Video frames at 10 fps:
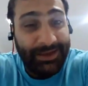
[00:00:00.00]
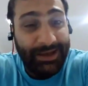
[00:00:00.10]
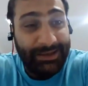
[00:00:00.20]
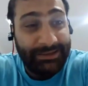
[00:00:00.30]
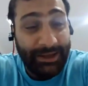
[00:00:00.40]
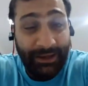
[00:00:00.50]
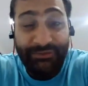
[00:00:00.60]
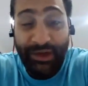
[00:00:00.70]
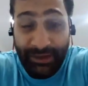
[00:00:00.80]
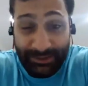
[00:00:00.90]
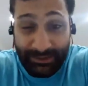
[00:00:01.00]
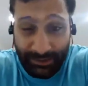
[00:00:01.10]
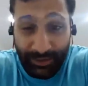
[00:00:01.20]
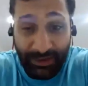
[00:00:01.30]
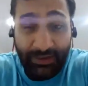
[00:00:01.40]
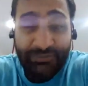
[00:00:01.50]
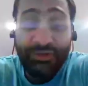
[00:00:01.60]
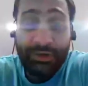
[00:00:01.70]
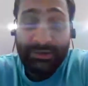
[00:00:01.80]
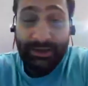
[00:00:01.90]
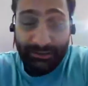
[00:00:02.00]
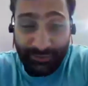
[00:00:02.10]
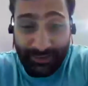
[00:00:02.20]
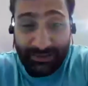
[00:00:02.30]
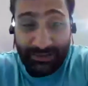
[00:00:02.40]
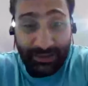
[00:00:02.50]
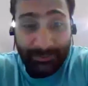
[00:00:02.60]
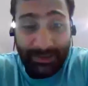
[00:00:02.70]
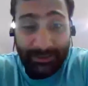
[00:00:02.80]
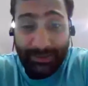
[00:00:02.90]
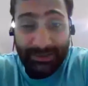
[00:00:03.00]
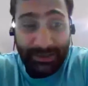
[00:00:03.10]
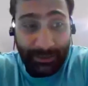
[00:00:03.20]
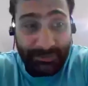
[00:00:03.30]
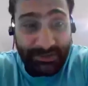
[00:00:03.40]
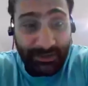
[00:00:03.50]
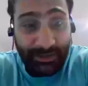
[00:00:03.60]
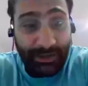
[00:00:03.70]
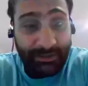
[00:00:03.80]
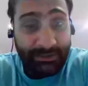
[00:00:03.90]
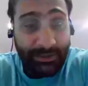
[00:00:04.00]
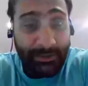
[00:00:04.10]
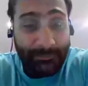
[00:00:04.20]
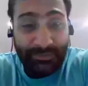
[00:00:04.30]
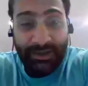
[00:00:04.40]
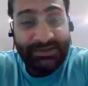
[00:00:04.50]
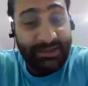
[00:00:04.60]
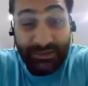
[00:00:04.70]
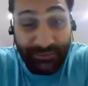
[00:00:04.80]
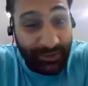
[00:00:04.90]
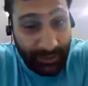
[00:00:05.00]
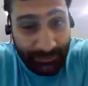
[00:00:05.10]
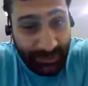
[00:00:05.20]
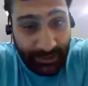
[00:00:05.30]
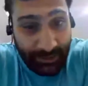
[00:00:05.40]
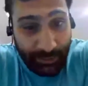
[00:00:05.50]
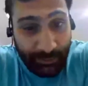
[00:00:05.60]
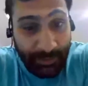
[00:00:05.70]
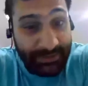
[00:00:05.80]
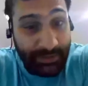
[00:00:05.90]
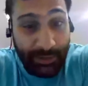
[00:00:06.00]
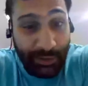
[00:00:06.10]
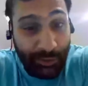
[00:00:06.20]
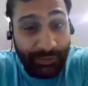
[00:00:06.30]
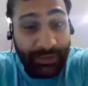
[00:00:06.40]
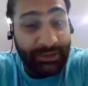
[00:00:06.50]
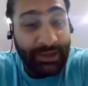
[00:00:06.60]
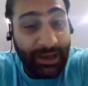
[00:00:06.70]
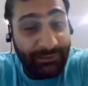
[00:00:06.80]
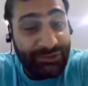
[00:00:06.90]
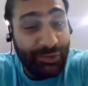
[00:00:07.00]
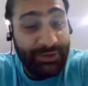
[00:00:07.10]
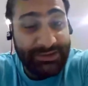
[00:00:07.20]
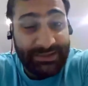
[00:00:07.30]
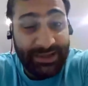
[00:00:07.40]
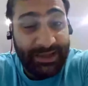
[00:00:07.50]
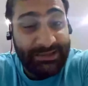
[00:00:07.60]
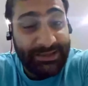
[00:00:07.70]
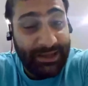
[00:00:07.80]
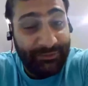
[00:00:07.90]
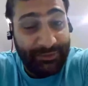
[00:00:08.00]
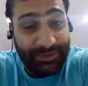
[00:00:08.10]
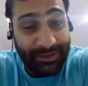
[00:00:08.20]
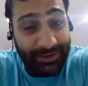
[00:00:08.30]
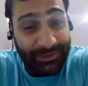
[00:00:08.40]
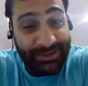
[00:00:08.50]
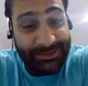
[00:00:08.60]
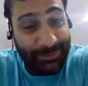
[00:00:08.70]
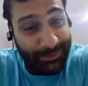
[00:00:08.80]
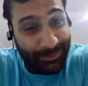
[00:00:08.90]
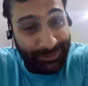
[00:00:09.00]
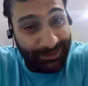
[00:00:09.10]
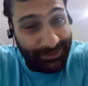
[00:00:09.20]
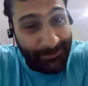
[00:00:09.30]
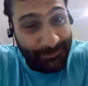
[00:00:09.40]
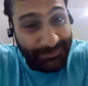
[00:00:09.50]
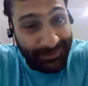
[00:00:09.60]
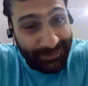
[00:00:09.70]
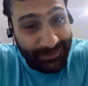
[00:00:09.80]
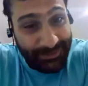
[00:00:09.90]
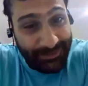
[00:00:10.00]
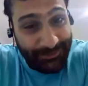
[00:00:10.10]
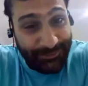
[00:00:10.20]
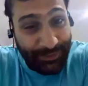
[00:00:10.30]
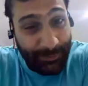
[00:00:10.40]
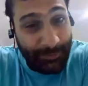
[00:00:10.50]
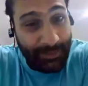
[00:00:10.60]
And I've done it, I've volunteered for that like many times, and it's not fun, I'm telling you. But the life choices I saved these people from,